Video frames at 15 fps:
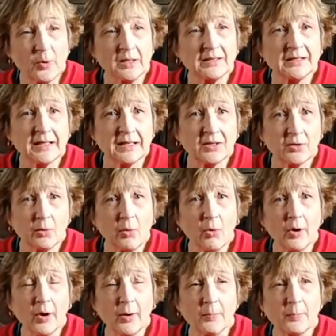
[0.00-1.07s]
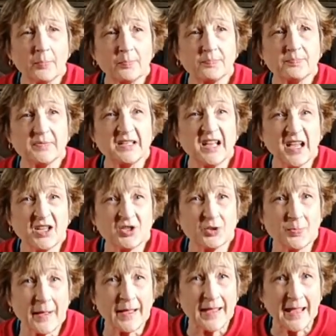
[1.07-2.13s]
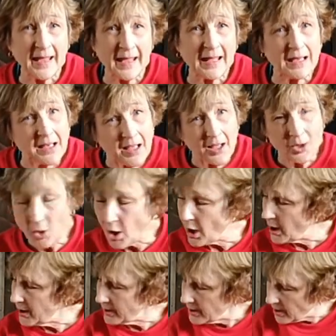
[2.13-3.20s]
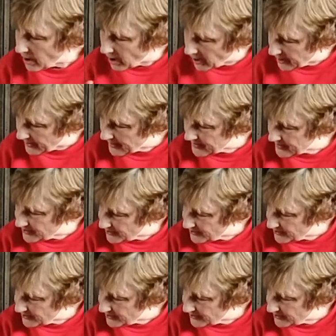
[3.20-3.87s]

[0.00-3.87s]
lick or nudge my hand at all. All he's